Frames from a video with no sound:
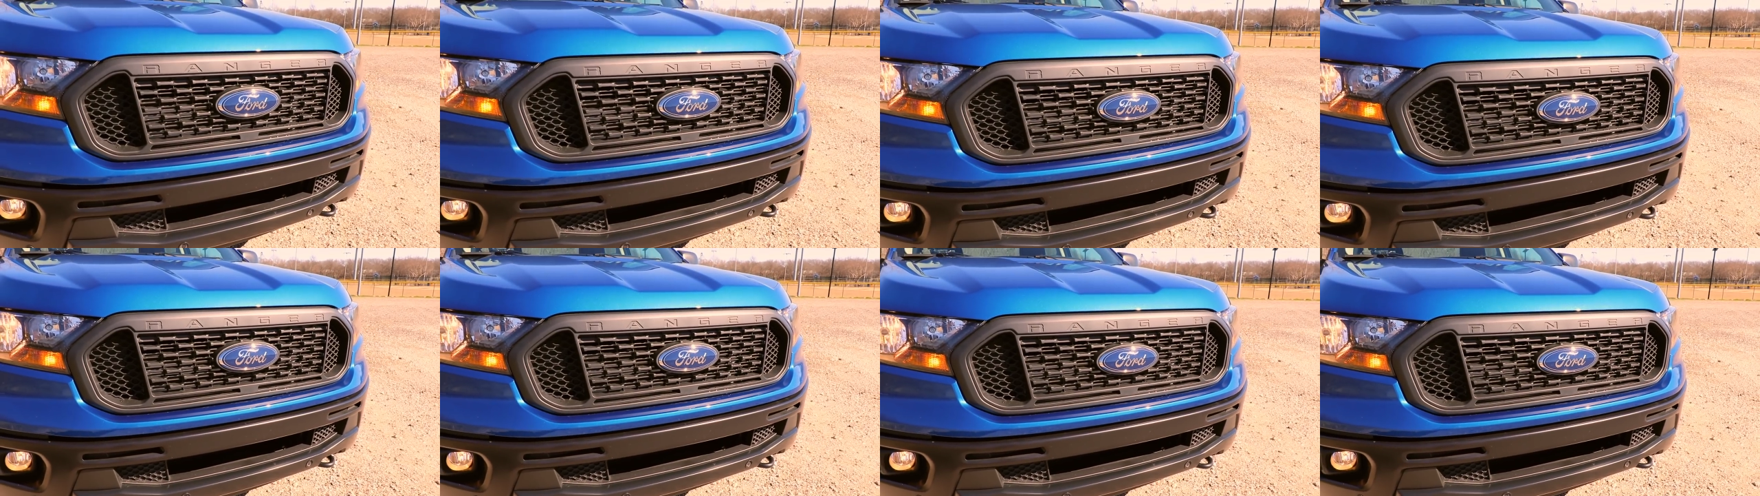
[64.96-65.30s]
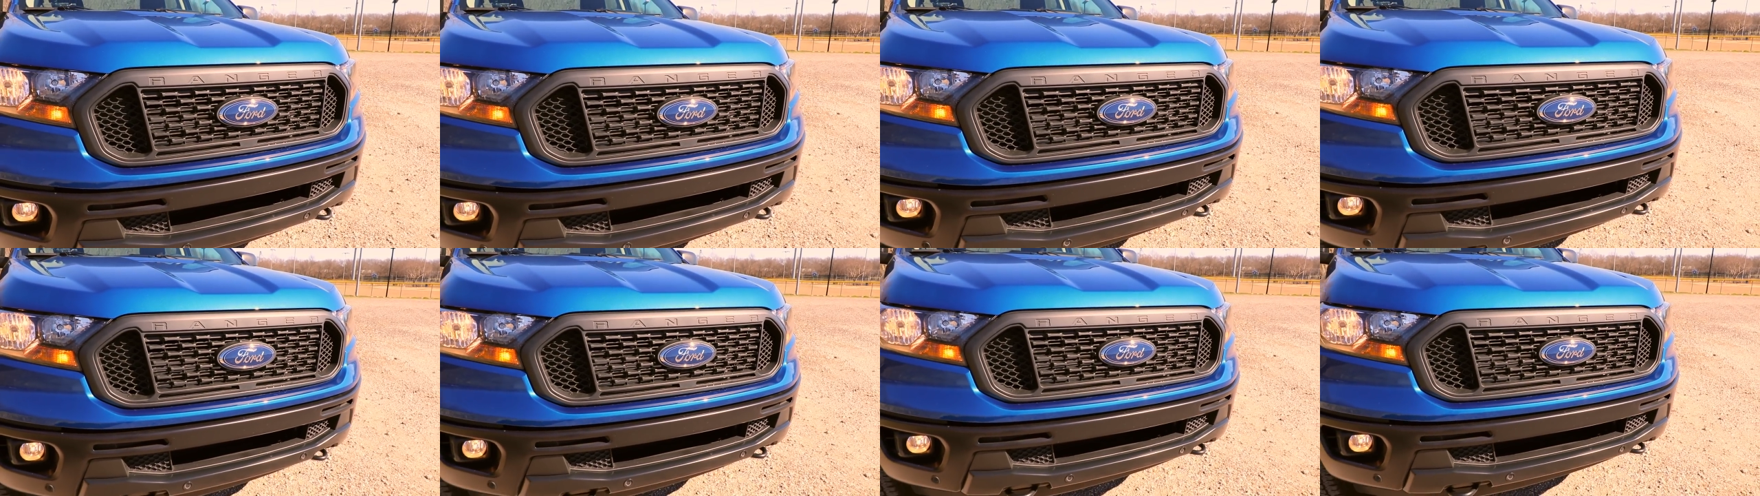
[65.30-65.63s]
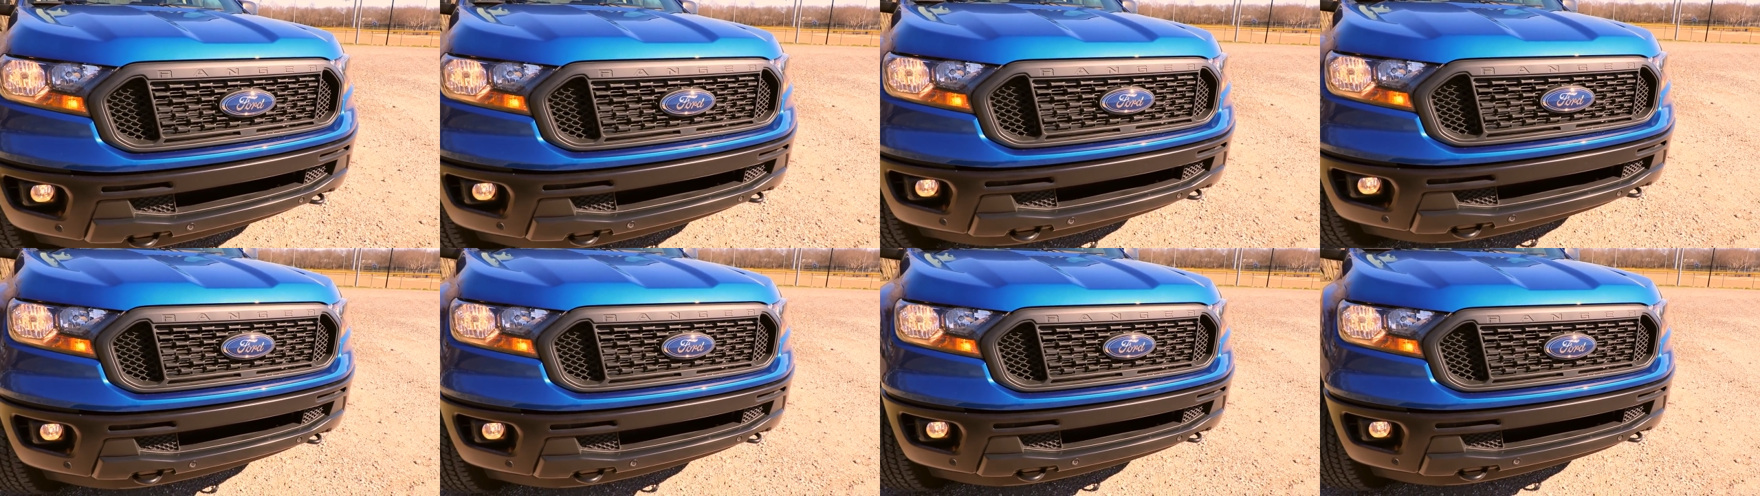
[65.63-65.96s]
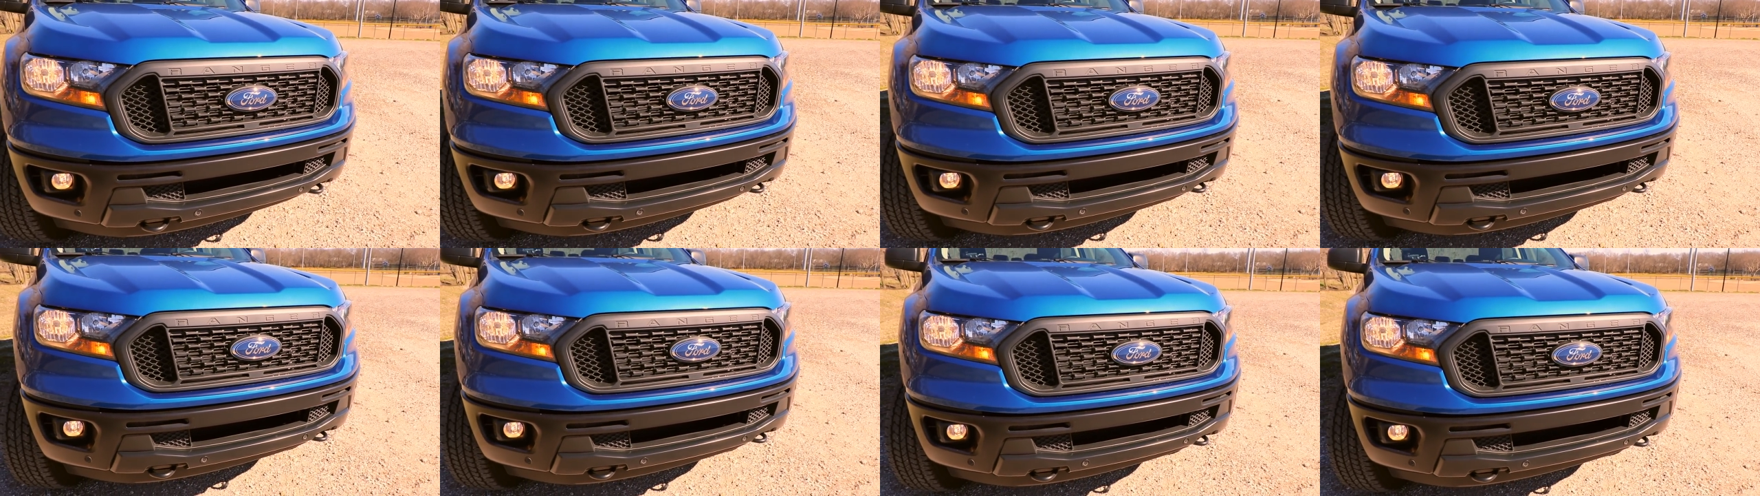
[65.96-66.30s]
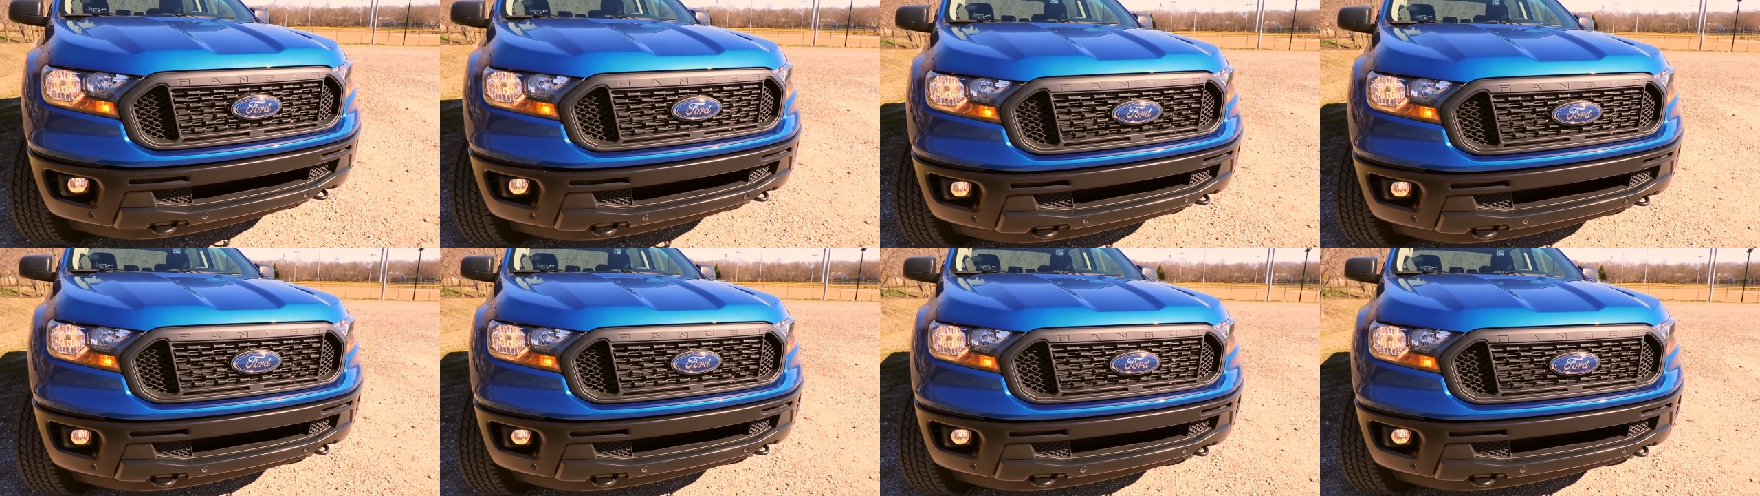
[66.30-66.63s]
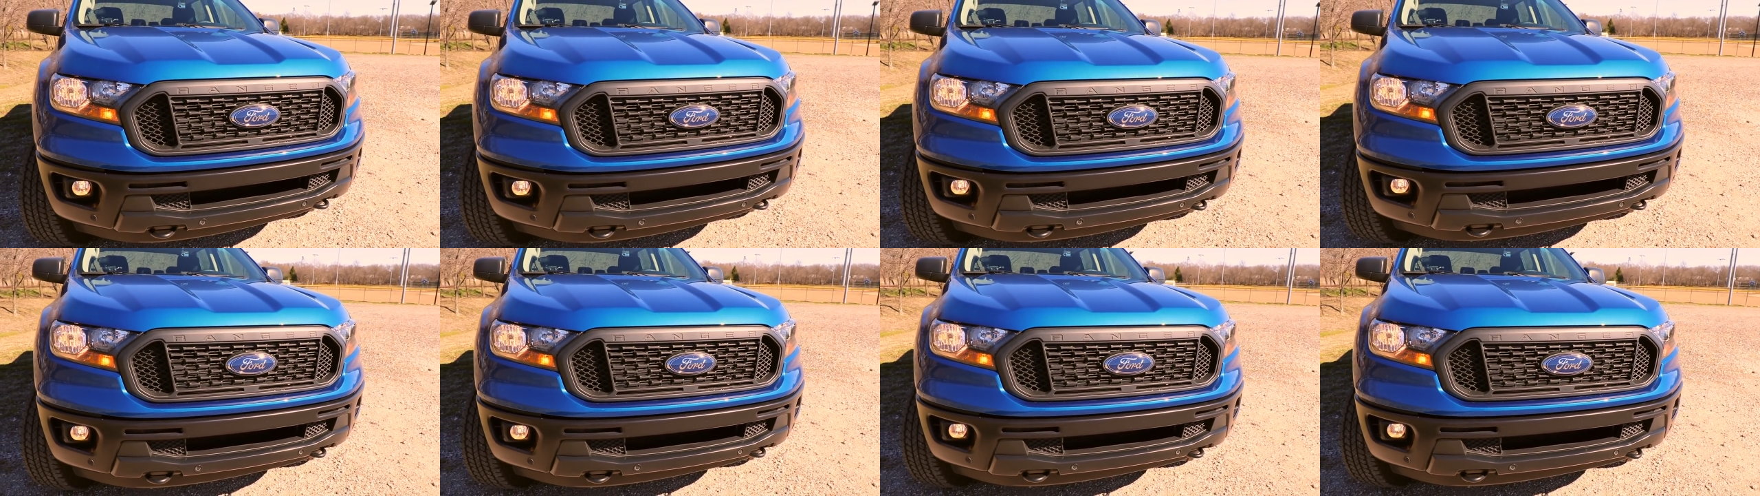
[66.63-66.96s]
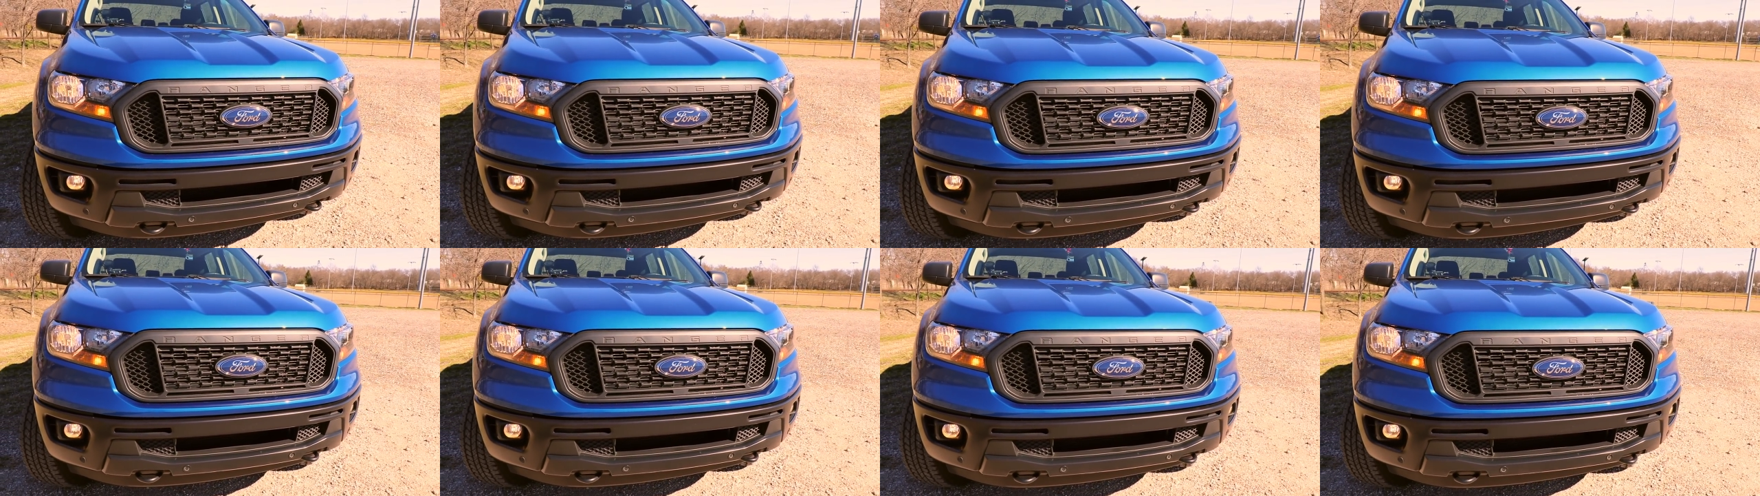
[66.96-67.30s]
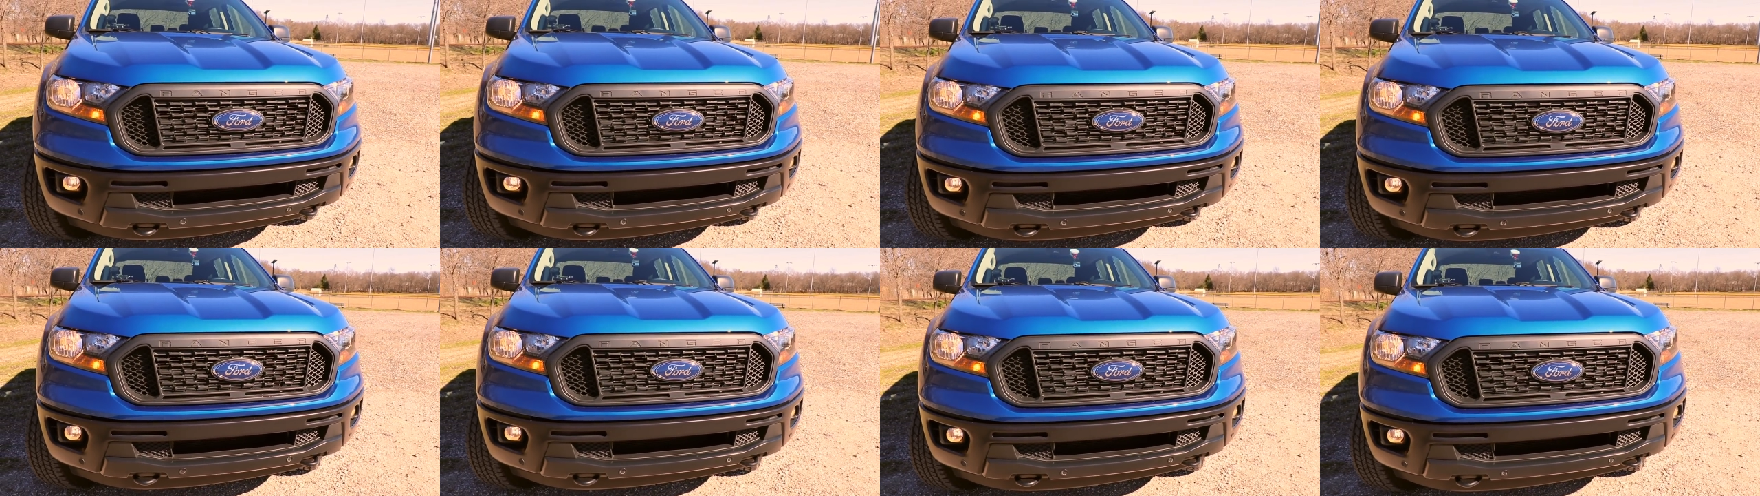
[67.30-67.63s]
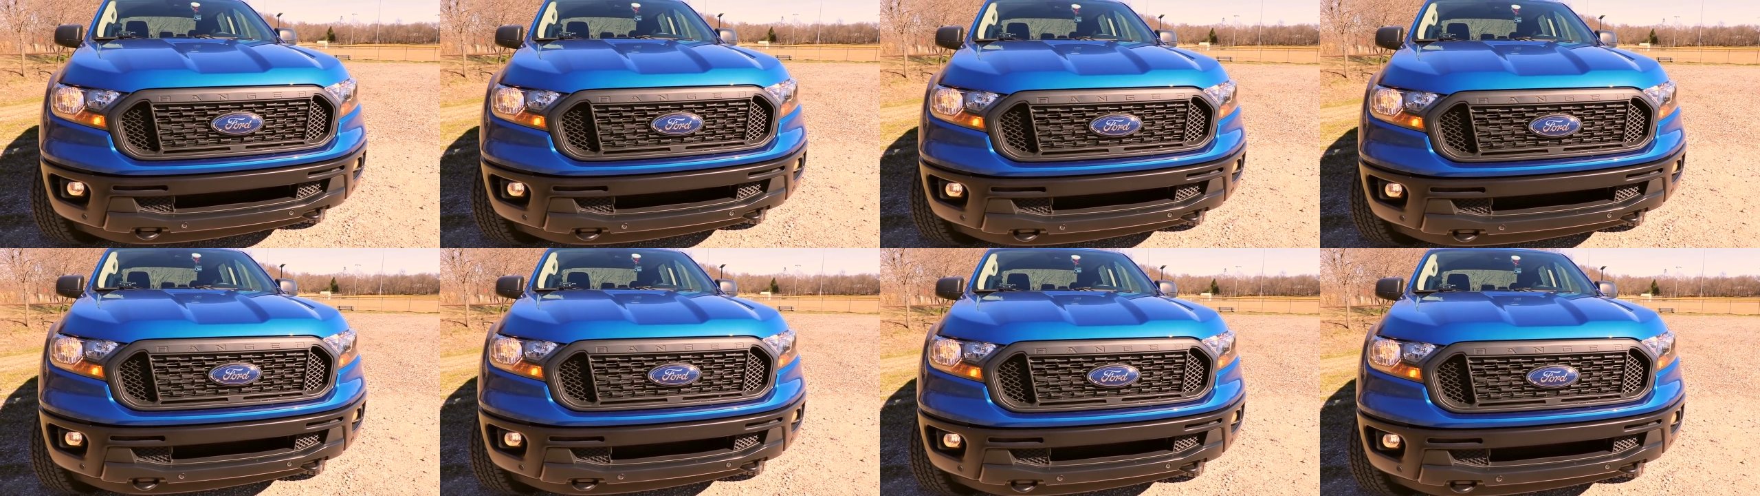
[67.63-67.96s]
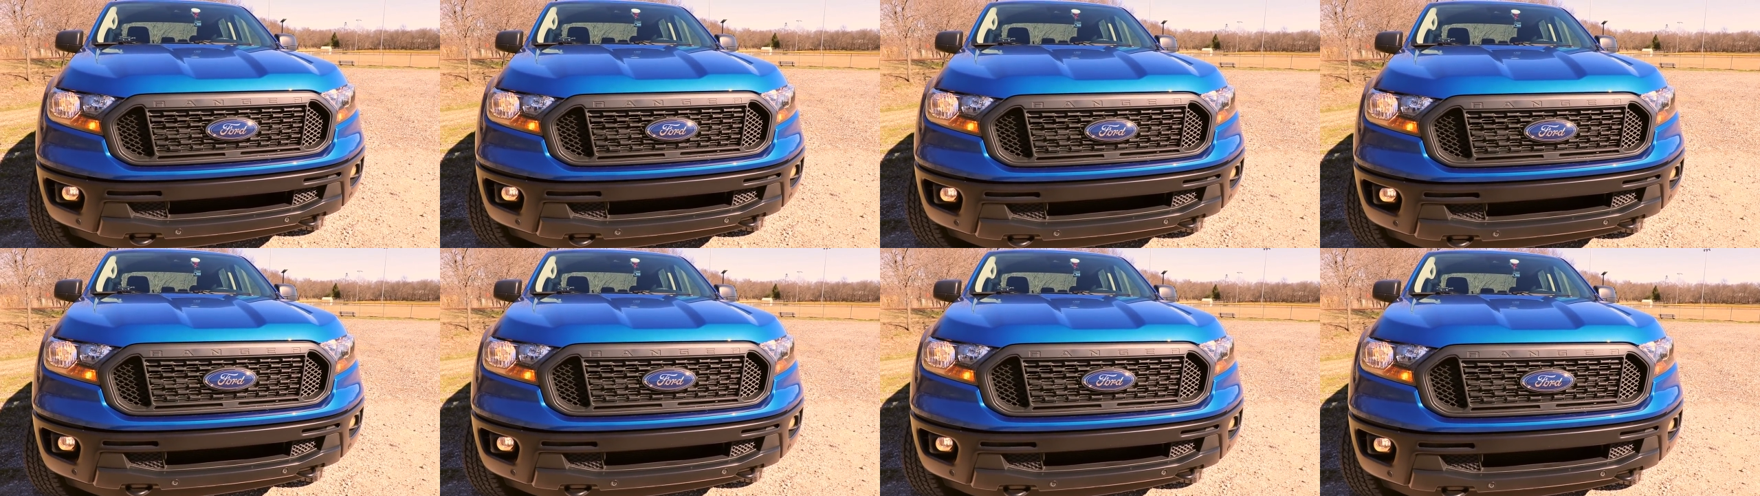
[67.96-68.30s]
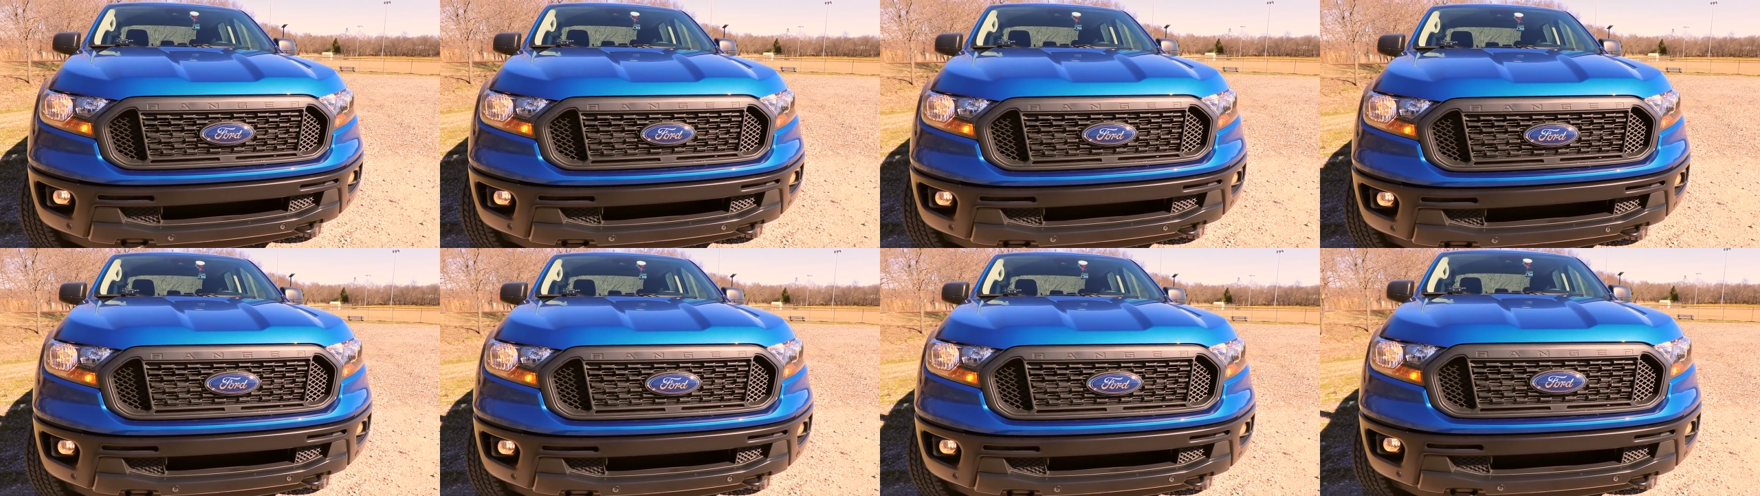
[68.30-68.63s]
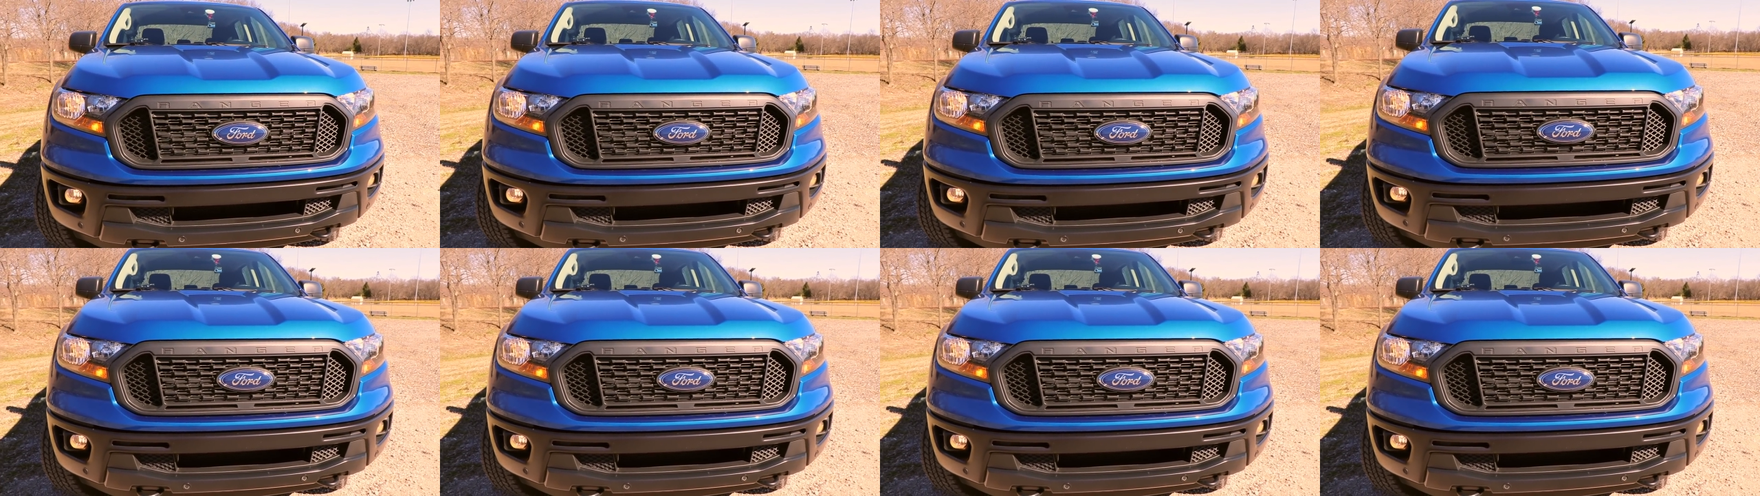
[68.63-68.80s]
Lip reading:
(no speaker visible)